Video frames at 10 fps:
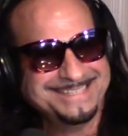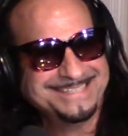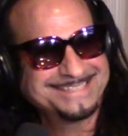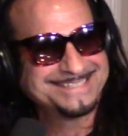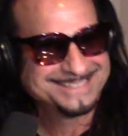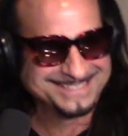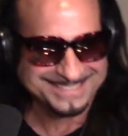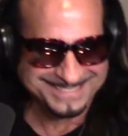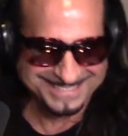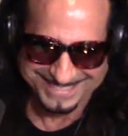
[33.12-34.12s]

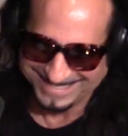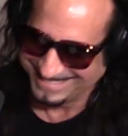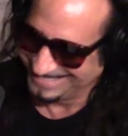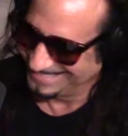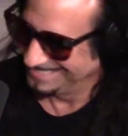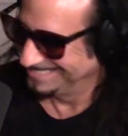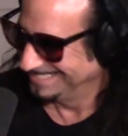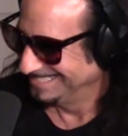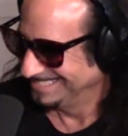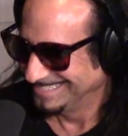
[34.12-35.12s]
Oh,
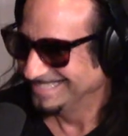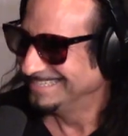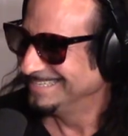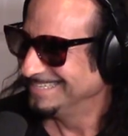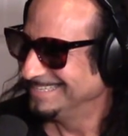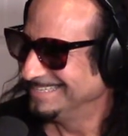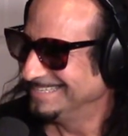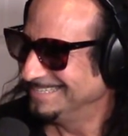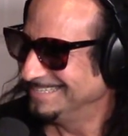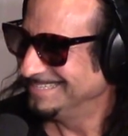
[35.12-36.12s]
having fun today,
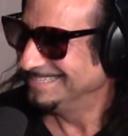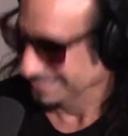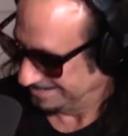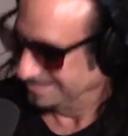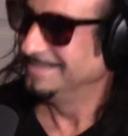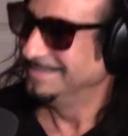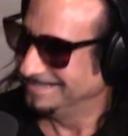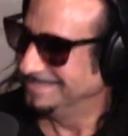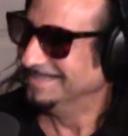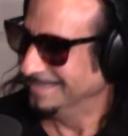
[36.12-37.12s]
man. We're loose today.
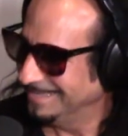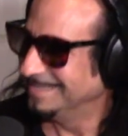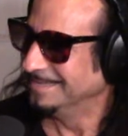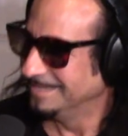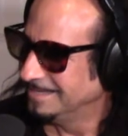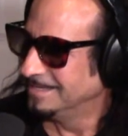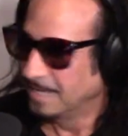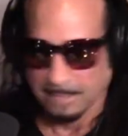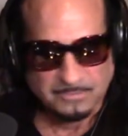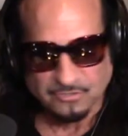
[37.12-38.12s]
How yeah. you doing, bro?
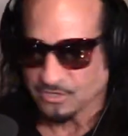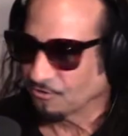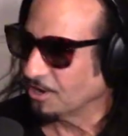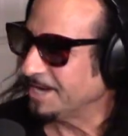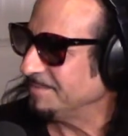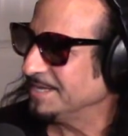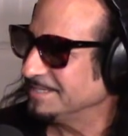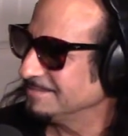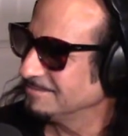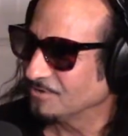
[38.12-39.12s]
I'm doing great,
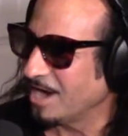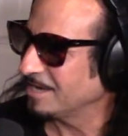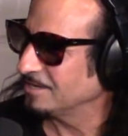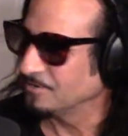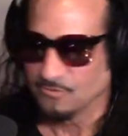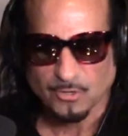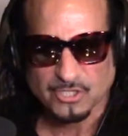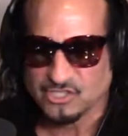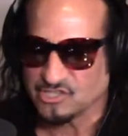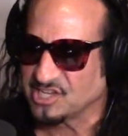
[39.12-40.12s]
man. Yeah? Rocking and
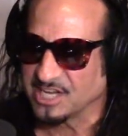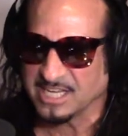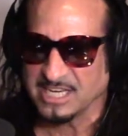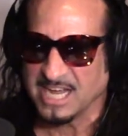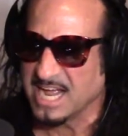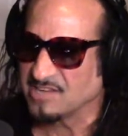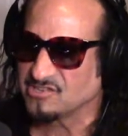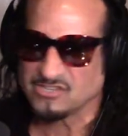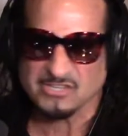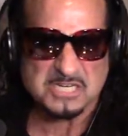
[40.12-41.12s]
rolling, just kicking
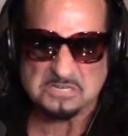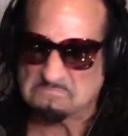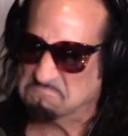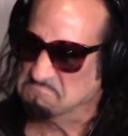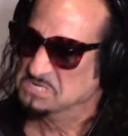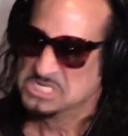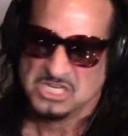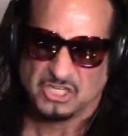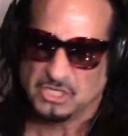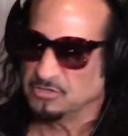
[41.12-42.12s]
ass. Uh,
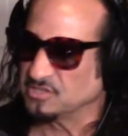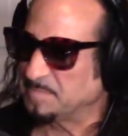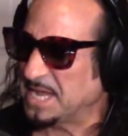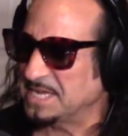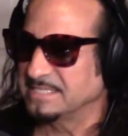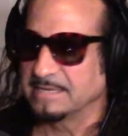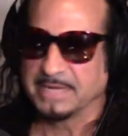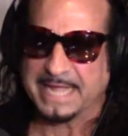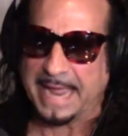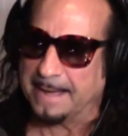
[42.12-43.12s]
shoot, this
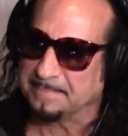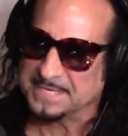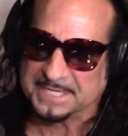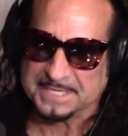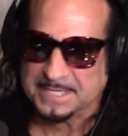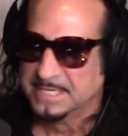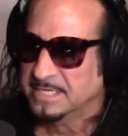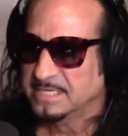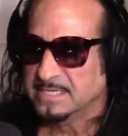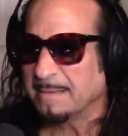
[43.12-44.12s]
pandemic happened, and
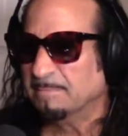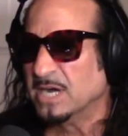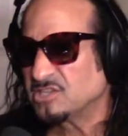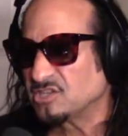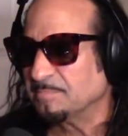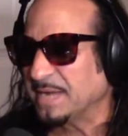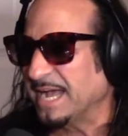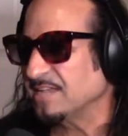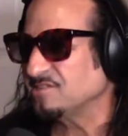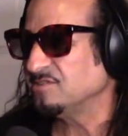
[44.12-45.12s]
not much the
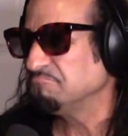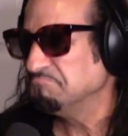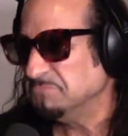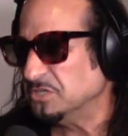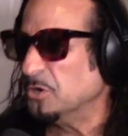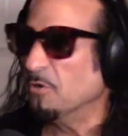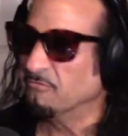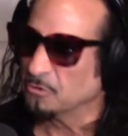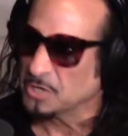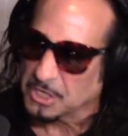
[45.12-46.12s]
past... you know,
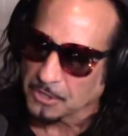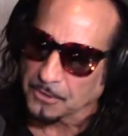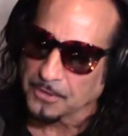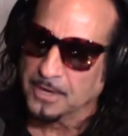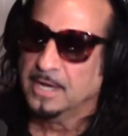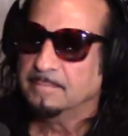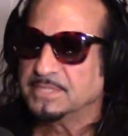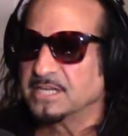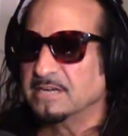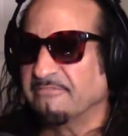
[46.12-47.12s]
over a year.
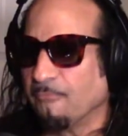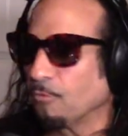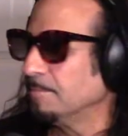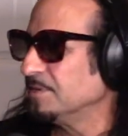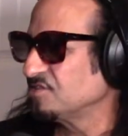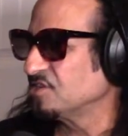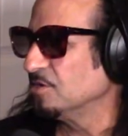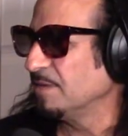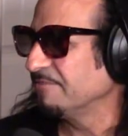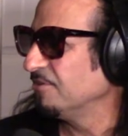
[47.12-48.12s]
But then four months ago,
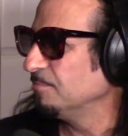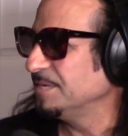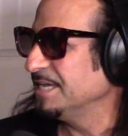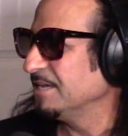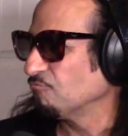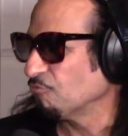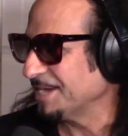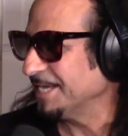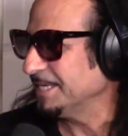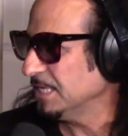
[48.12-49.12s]
my phone began
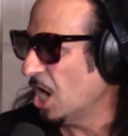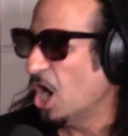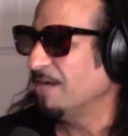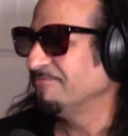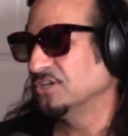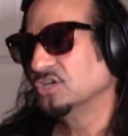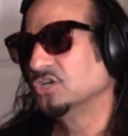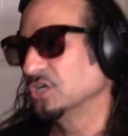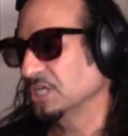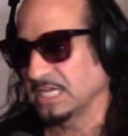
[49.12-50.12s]
ringing off the
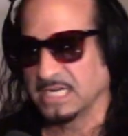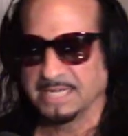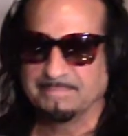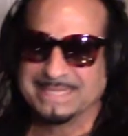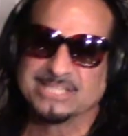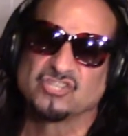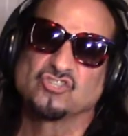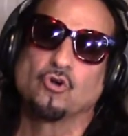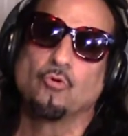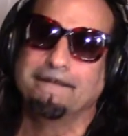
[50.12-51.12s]
hook, and I've been
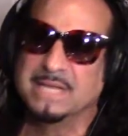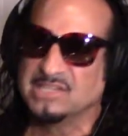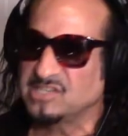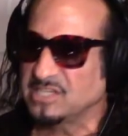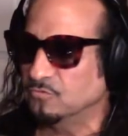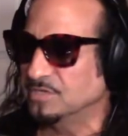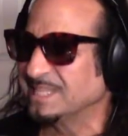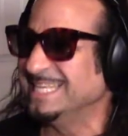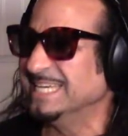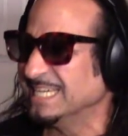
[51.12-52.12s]
so busy
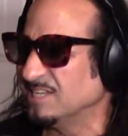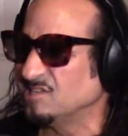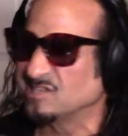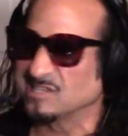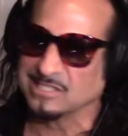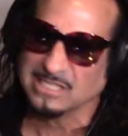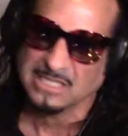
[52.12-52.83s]
with gigs and